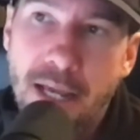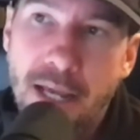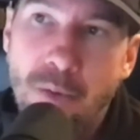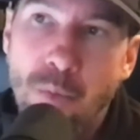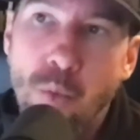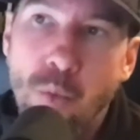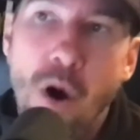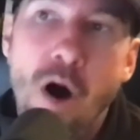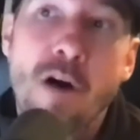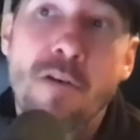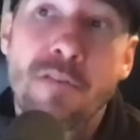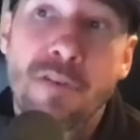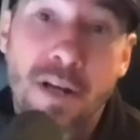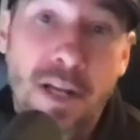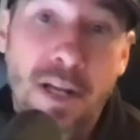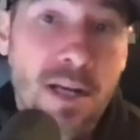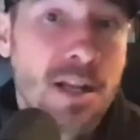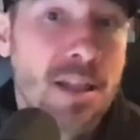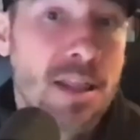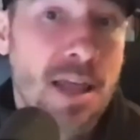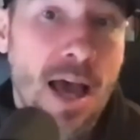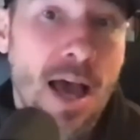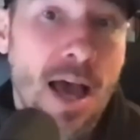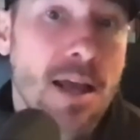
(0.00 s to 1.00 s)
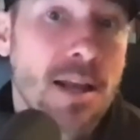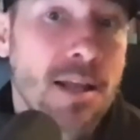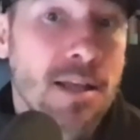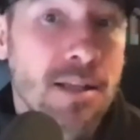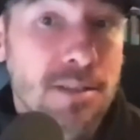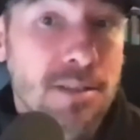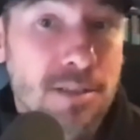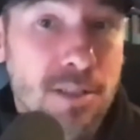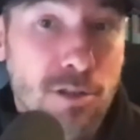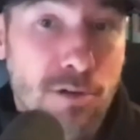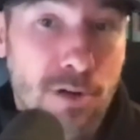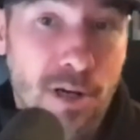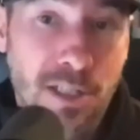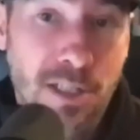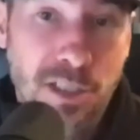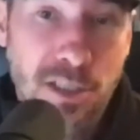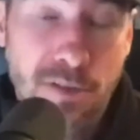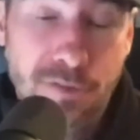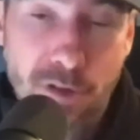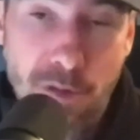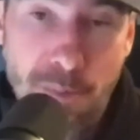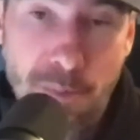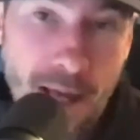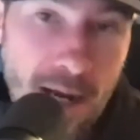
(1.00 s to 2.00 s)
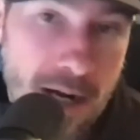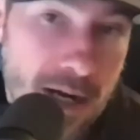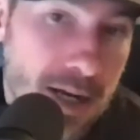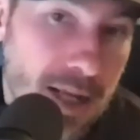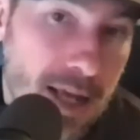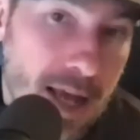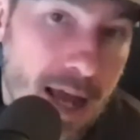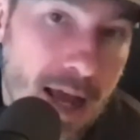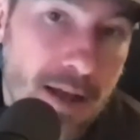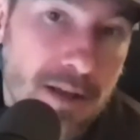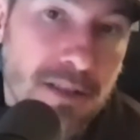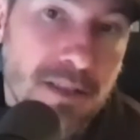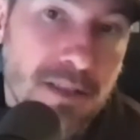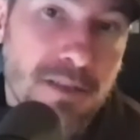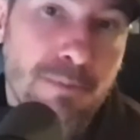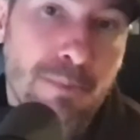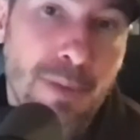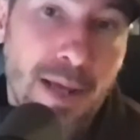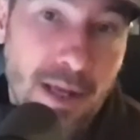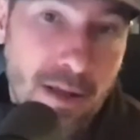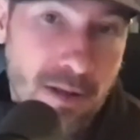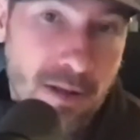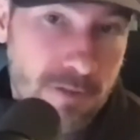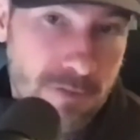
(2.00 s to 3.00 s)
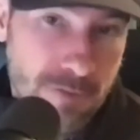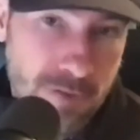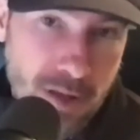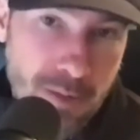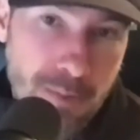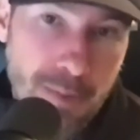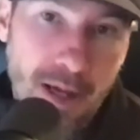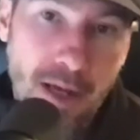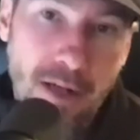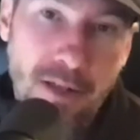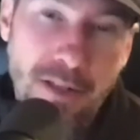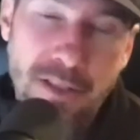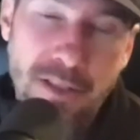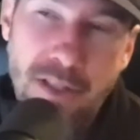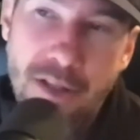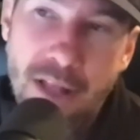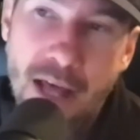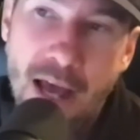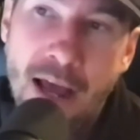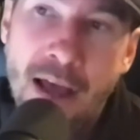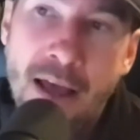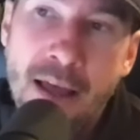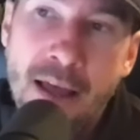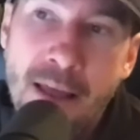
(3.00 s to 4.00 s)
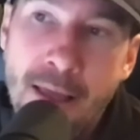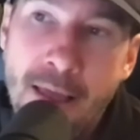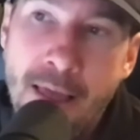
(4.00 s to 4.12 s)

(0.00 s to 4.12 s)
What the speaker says: And woven into that is the creation of humanity as male and female, so that